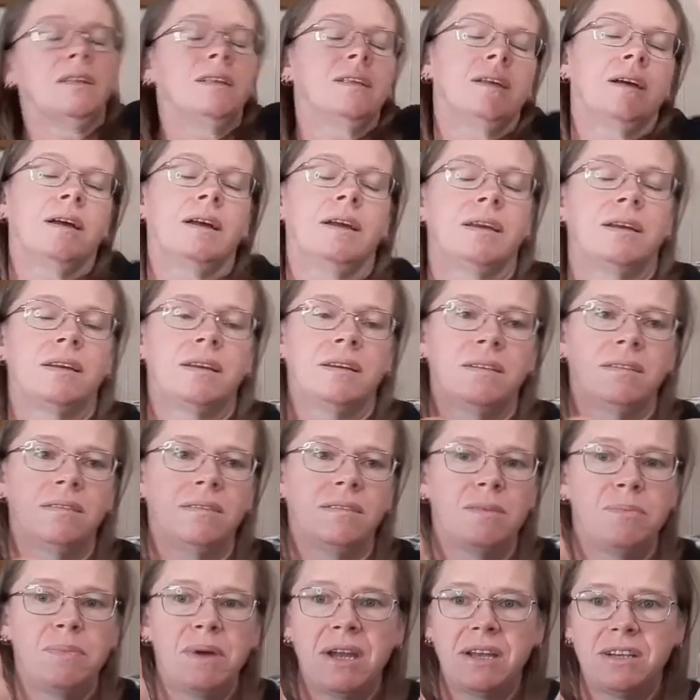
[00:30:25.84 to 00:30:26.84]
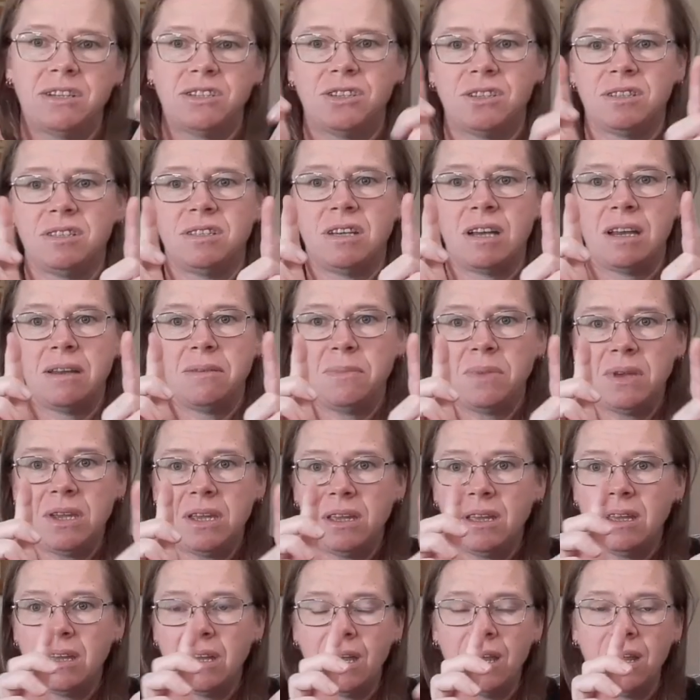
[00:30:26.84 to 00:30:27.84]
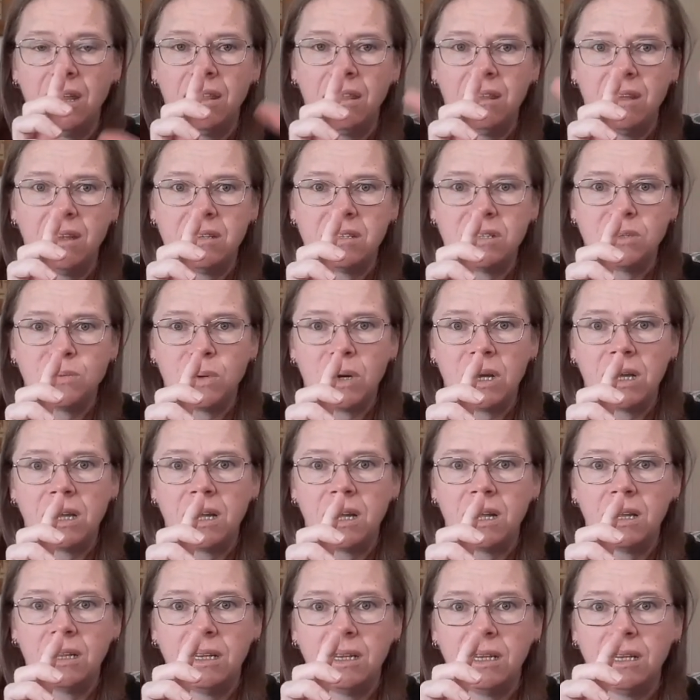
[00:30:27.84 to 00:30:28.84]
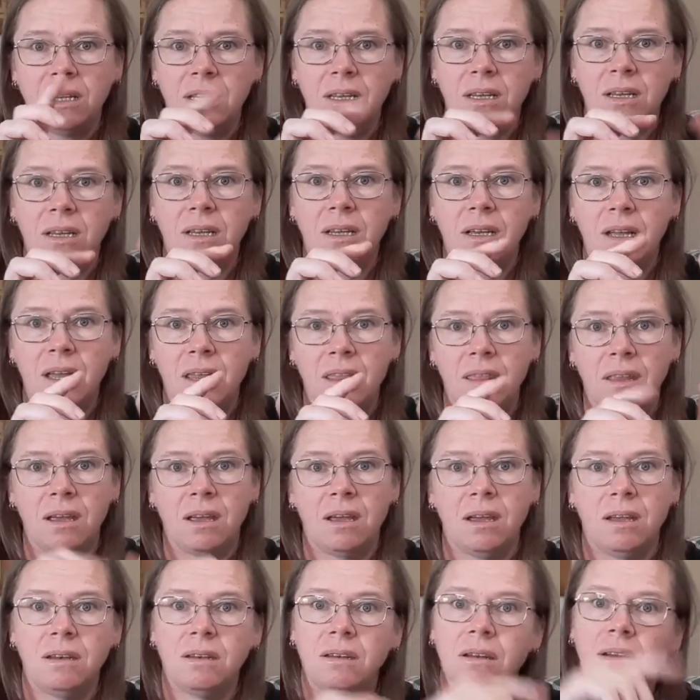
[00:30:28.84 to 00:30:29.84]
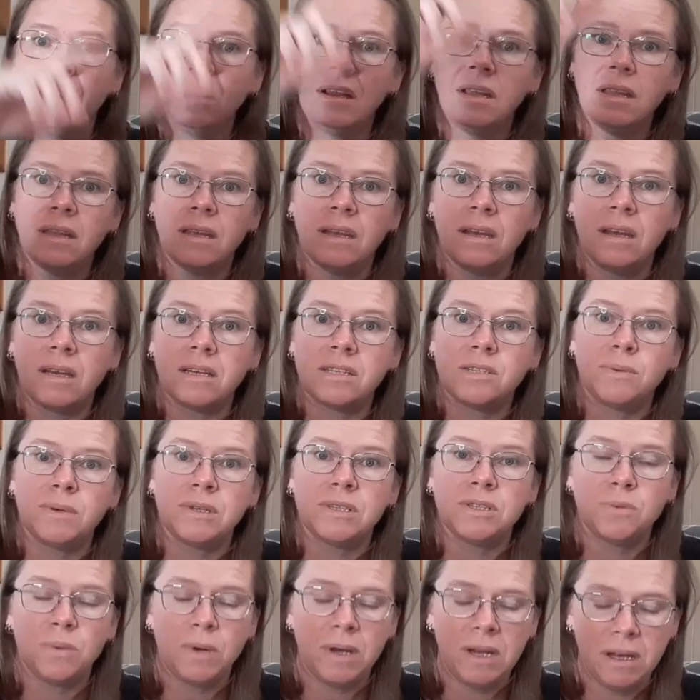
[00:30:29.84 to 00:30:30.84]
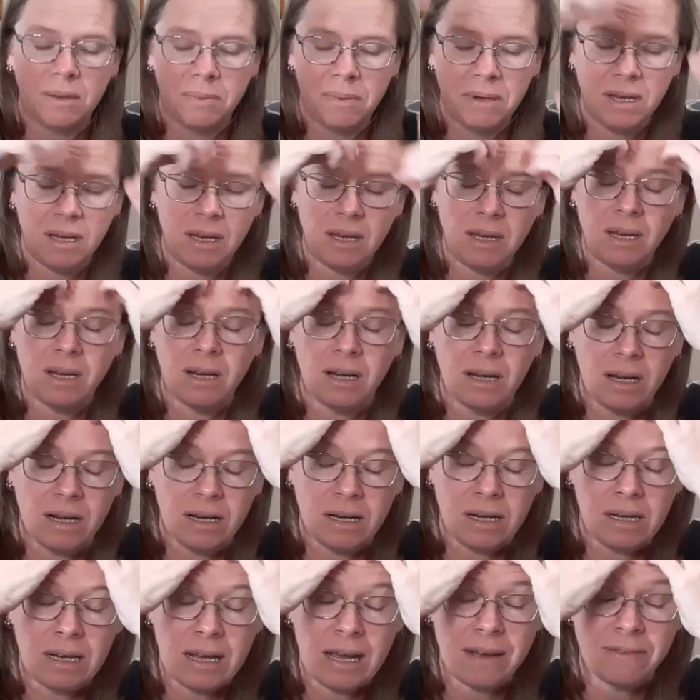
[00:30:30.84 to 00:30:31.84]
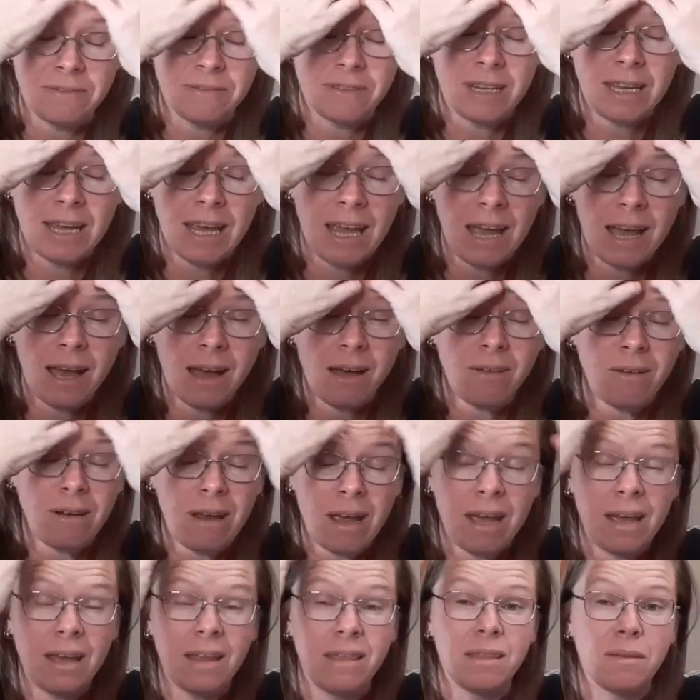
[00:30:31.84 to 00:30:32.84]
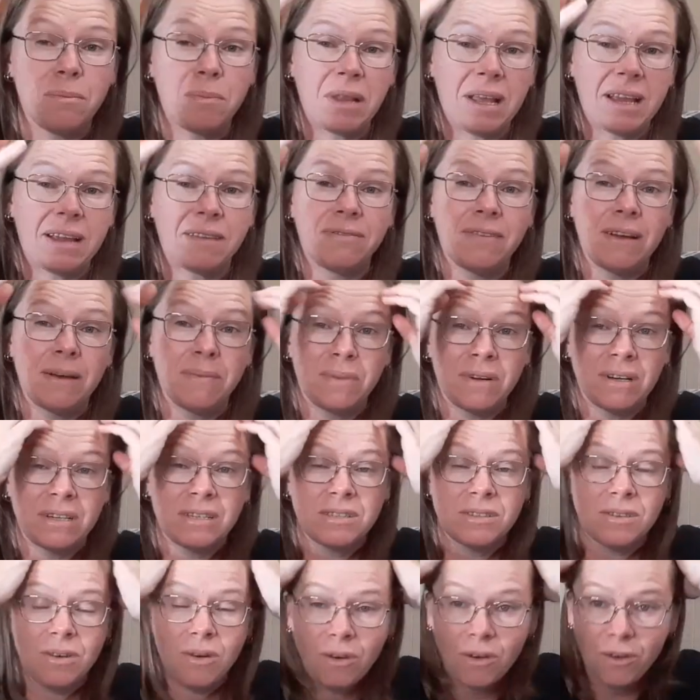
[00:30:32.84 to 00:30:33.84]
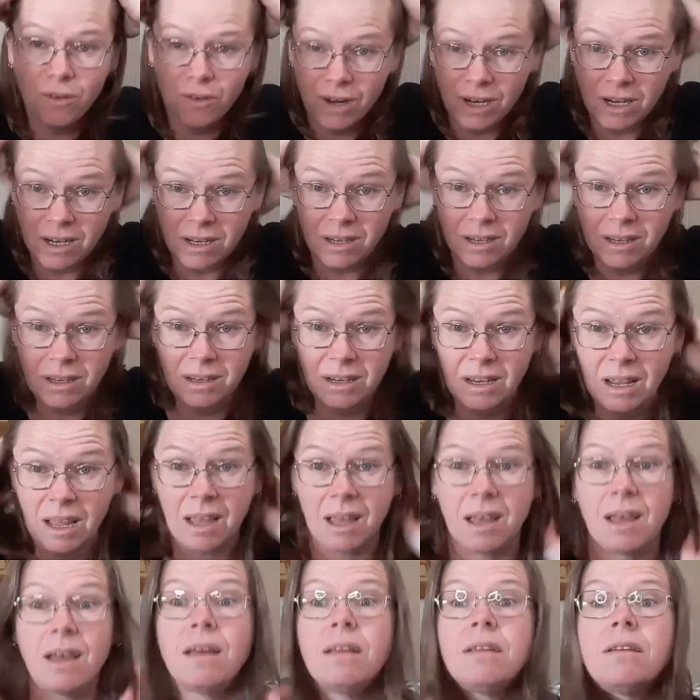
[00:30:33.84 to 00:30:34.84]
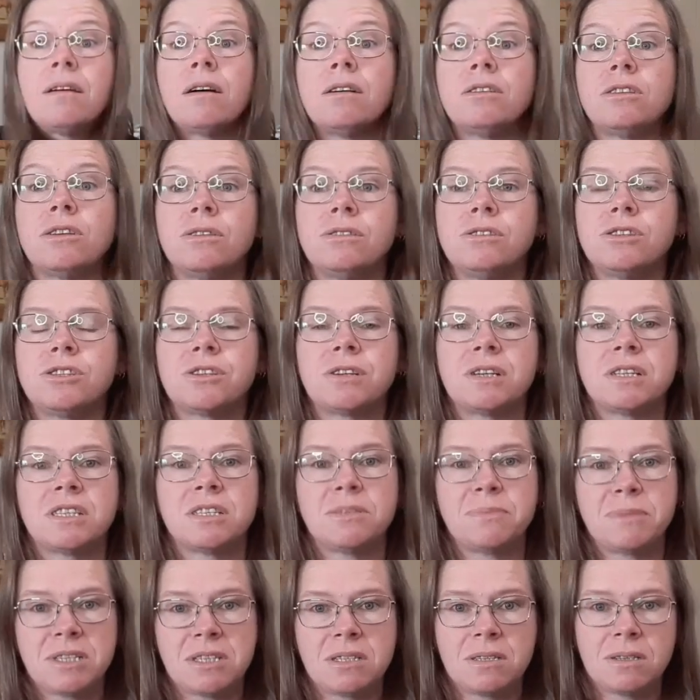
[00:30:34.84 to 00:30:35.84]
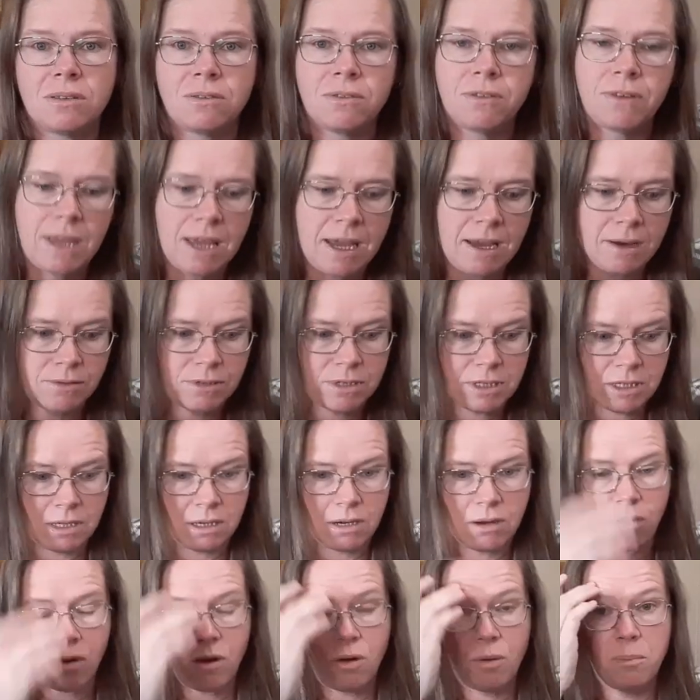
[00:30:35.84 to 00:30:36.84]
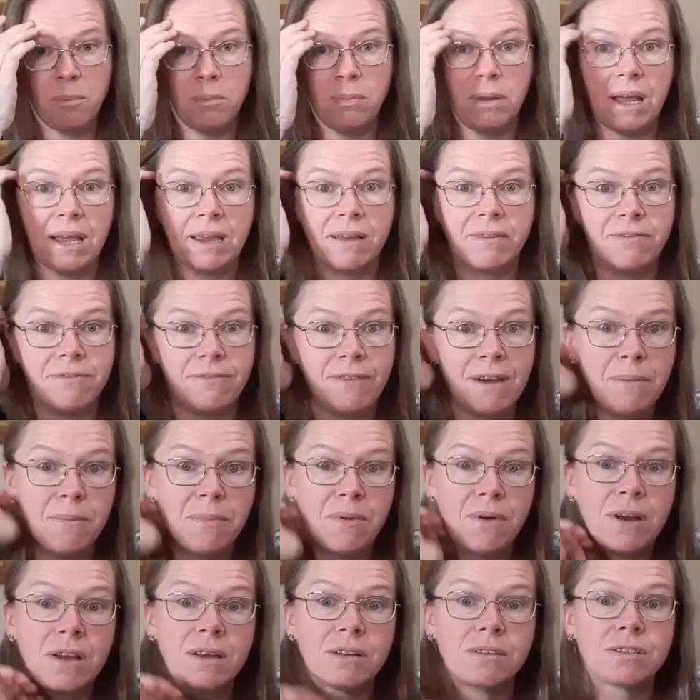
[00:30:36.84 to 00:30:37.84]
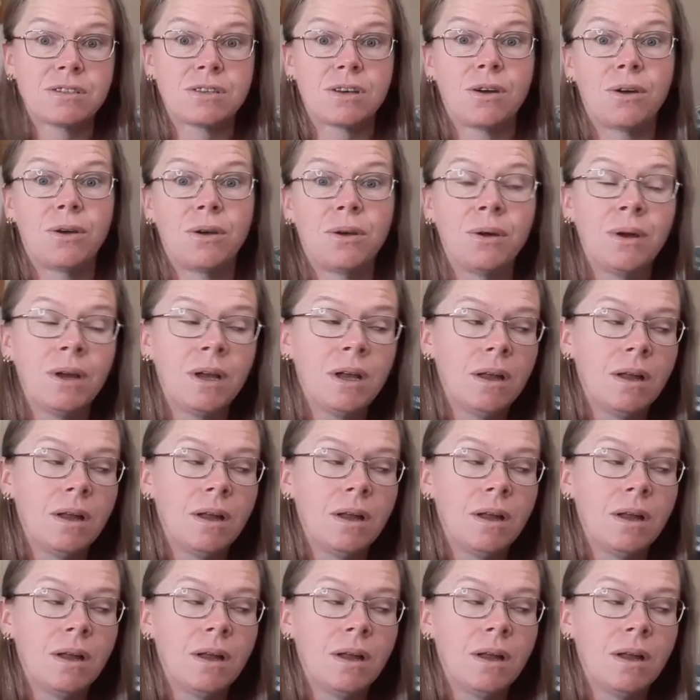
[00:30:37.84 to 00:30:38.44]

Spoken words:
like the page is yay big and there's one colour here and then the next one's way up here and I'd have to count, and the black fabric's not gridded and I don't trust myself counting on black fabric, so